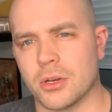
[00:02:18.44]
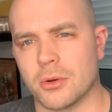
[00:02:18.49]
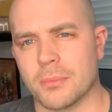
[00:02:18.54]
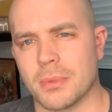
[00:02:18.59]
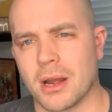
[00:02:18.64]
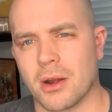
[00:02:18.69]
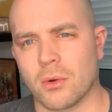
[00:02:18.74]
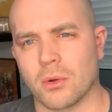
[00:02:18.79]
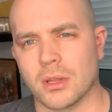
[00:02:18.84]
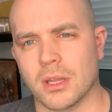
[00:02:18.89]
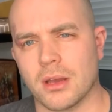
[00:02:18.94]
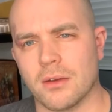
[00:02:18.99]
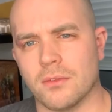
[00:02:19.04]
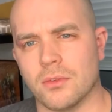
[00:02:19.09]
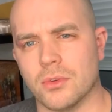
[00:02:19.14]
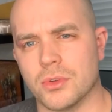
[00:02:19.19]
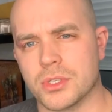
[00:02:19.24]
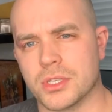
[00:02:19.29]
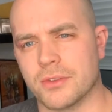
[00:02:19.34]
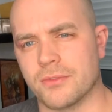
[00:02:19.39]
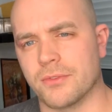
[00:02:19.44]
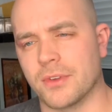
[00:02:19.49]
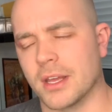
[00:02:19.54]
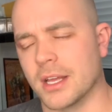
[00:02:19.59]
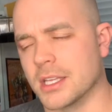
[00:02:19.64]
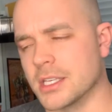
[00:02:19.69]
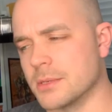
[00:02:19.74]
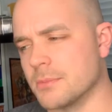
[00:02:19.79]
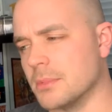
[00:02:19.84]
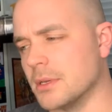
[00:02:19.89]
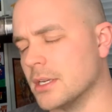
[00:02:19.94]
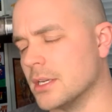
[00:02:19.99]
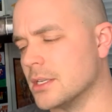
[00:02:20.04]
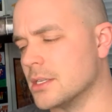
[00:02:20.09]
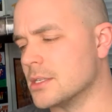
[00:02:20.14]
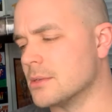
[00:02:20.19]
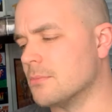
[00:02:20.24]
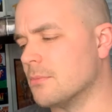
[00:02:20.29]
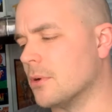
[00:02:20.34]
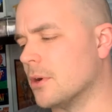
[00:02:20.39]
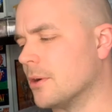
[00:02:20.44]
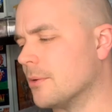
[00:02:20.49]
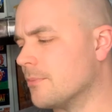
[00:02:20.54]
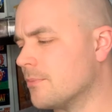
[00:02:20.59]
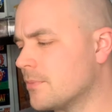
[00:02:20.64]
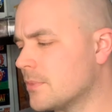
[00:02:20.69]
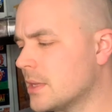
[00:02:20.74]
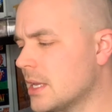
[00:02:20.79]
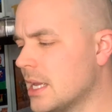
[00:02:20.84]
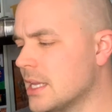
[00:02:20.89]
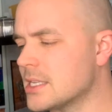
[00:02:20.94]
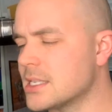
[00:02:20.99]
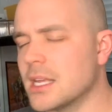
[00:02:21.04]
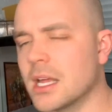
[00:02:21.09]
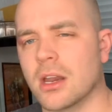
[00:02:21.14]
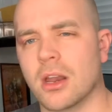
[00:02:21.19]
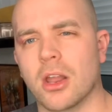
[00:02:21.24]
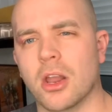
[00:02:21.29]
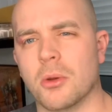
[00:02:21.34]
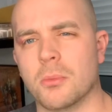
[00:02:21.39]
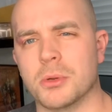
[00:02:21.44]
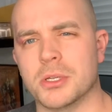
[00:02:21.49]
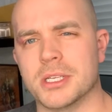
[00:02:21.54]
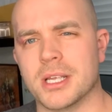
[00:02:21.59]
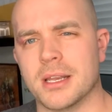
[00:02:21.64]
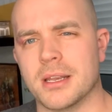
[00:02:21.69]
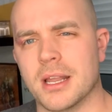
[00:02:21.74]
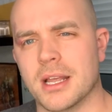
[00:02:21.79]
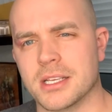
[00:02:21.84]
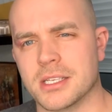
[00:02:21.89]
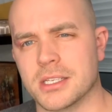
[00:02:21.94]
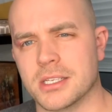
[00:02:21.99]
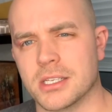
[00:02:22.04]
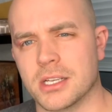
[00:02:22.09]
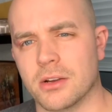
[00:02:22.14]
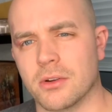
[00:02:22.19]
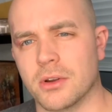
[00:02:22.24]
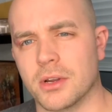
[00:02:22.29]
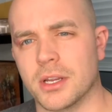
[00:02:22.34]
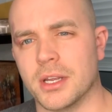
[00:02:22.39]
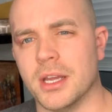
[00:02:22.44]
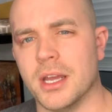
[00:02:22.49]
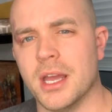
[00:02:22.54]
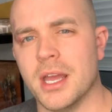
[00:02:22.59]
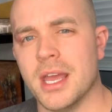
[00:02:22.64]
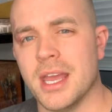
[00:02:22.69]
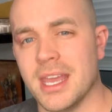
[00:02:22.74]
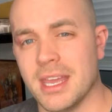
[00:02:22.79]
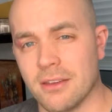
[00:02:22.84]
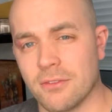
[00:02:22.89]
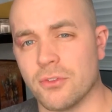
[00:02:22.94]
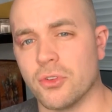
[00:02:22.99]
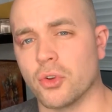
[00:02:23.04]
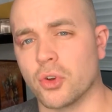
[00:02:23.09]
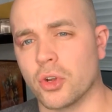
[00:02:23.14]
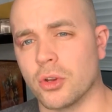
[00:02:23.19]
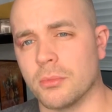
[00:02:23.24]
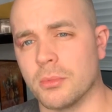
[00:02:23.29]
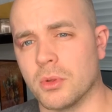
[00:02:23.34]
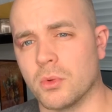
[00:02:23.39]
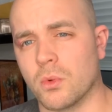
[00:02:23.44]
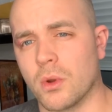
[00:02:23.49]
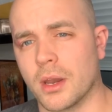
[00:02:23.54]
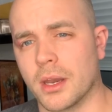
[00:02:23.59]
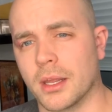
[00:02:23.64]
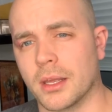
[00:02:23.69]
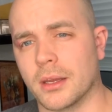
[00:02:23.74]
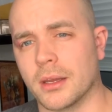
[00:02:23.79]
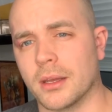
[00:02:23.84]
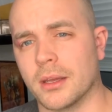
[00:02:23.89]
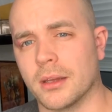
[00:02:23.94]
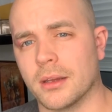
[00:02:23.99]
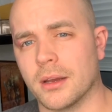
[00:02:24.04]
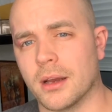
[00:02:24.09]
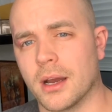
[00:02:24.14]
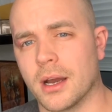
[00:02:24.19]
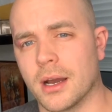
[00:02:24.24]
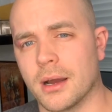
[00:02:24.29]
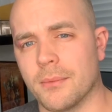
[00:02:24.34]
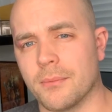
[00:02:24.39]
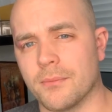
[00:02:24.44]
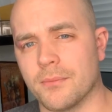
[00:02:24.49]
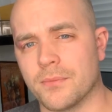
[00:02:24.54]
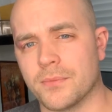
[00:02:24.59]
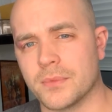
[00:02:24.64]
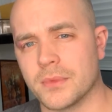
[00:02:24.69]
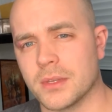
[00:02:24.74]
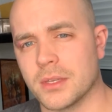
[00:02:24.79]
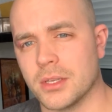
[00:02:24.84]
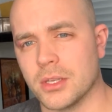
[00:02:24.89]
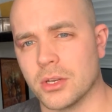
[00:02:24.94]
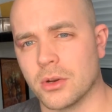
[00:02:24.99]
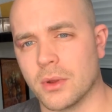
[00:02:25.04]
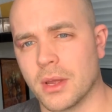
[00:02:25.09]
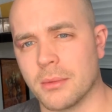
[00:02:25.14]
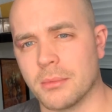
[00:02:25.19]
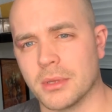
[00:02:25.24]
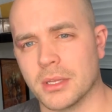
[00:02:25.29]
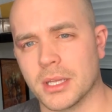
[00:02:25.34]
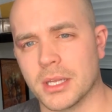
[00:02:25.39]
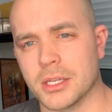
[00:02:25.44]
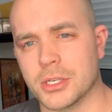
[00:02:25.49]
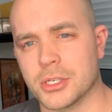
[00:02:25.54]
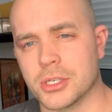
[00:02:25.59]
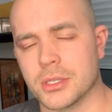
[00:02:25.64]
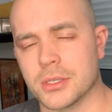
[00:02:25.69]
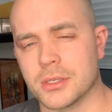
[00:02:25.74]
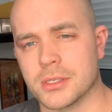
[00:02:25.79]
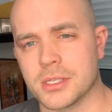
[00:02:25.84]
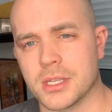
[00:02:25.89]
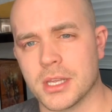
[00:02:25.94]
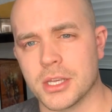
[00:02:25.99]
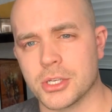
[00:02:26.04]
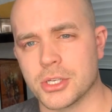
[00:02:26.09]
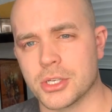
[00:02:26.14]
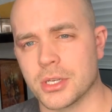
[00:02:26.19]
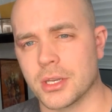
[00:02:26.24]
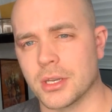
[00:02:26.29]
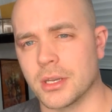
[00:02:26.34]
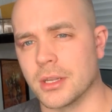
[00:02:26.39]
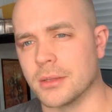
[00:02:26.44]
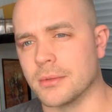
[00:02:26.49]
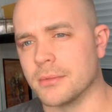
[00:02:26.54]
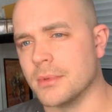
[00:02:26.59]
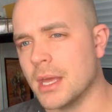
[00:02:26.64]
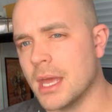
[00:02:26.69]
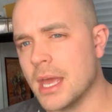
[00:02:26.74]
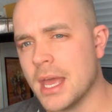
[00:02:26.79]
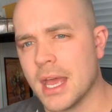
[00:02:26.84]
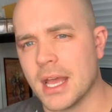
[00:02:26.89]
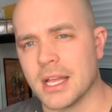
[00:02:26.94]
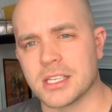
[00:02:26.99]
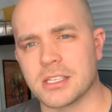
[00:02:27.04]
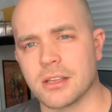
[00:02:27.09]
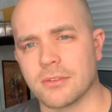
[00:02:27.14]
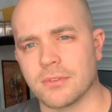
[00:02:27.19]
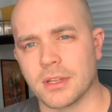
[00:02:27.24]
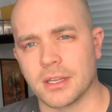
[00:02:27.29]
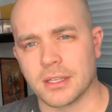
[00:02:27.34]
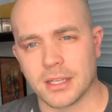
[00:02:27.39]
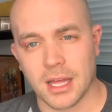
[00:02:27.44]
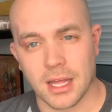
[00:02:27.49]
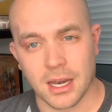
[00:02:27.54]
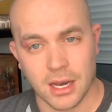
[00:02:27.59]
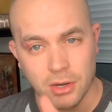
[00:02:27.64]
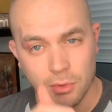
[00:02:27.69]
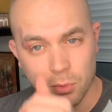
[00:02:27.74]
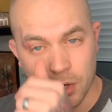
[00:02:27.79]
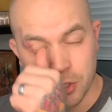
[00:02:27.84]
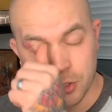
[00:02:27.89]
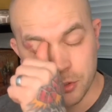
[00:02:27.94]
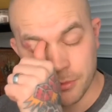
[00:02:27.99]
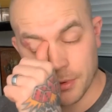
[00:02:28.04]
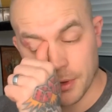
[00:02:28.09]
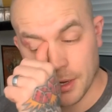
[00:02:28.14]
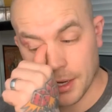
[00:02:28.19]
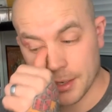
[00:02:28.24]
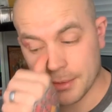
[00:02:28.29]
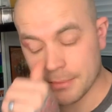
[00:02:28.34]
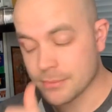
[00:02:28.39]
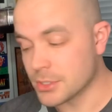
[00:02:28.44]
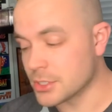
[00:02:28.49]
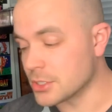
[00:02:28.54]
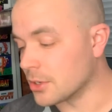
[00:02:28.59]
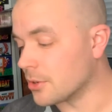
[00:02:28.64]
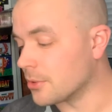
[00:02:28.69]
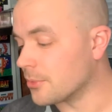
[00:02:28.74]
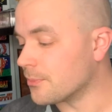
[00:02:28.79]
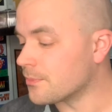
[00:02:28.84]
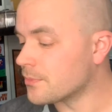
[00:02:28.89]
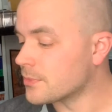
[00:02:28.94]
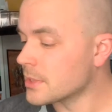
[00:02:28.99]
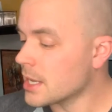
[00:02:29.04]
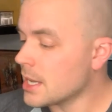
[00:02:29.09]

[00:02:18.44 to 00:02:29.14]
power levels and fan speeds, but it's not 100% necessary if you're going to be running, EmulationStation and stuff like that on RetroPie. So